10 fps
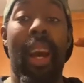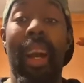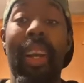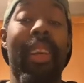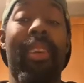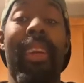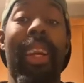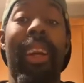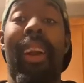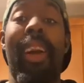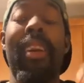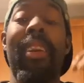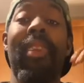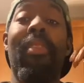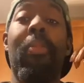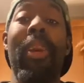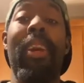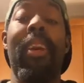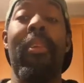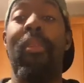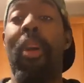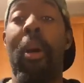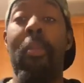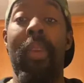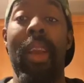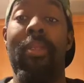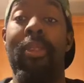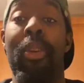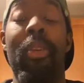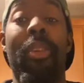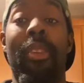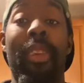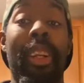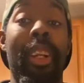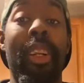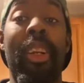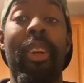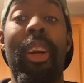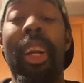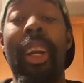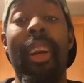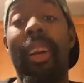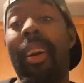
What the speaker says: I gotta say, like, just speaking from the food service industry,